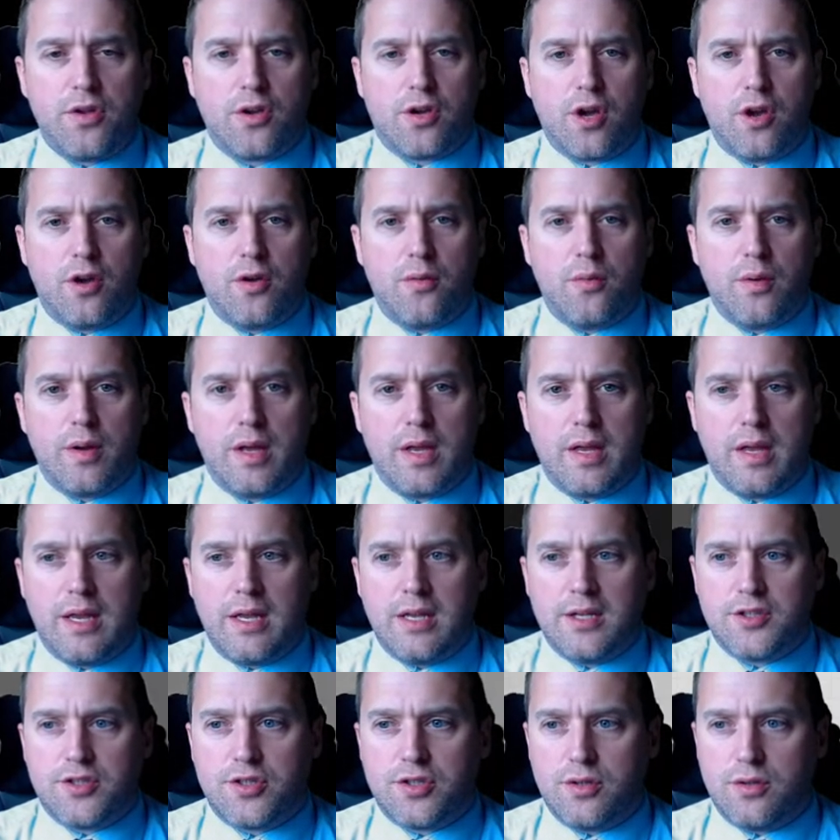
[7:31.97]
go
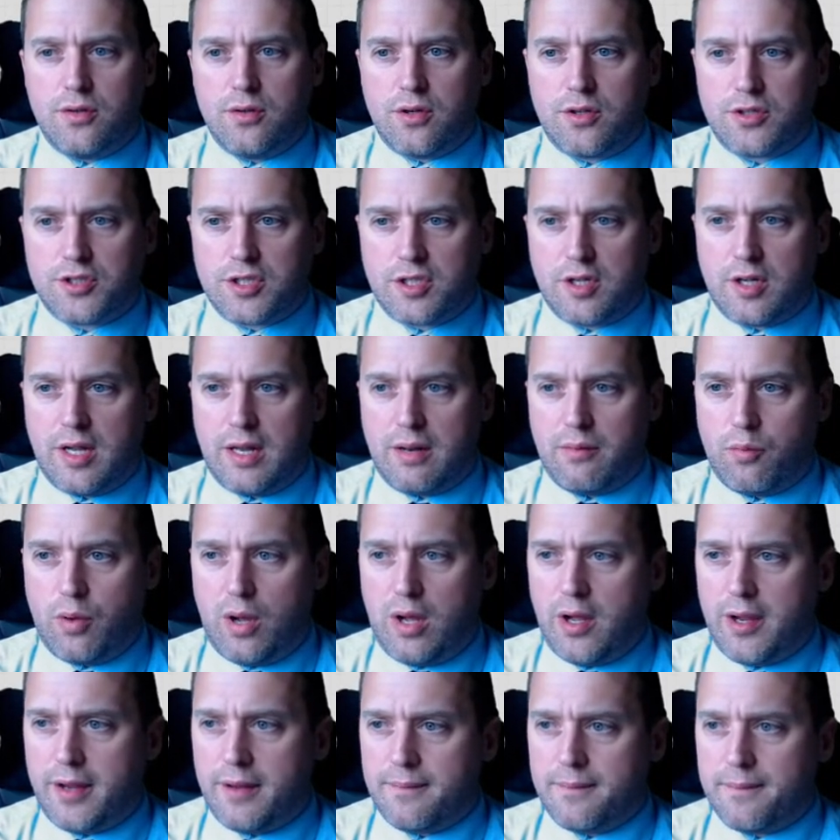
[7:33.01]
into
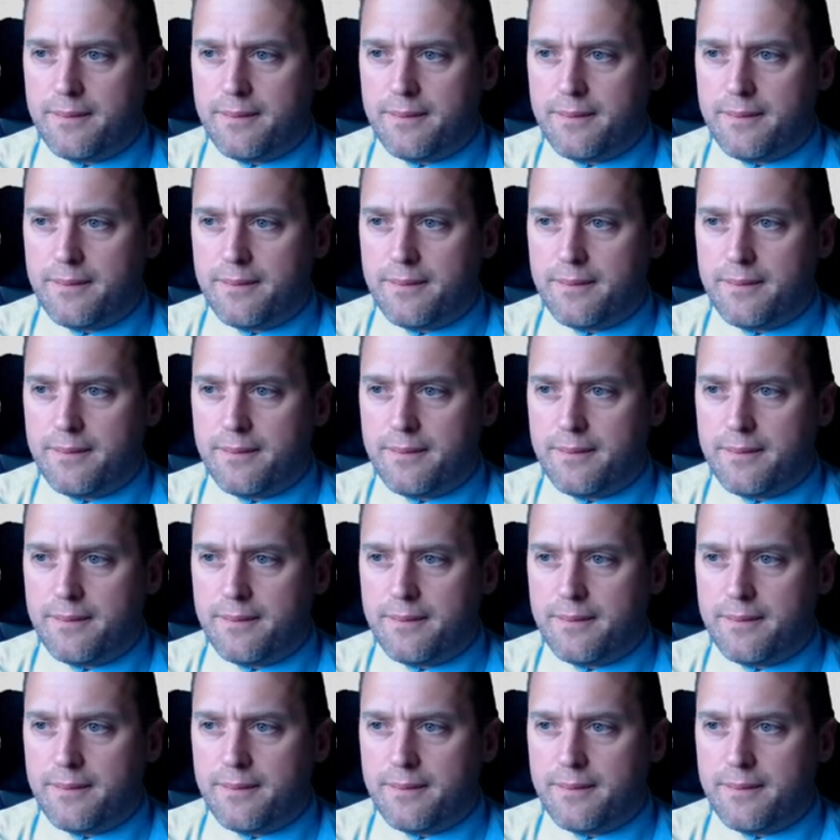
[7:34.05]
logic.ly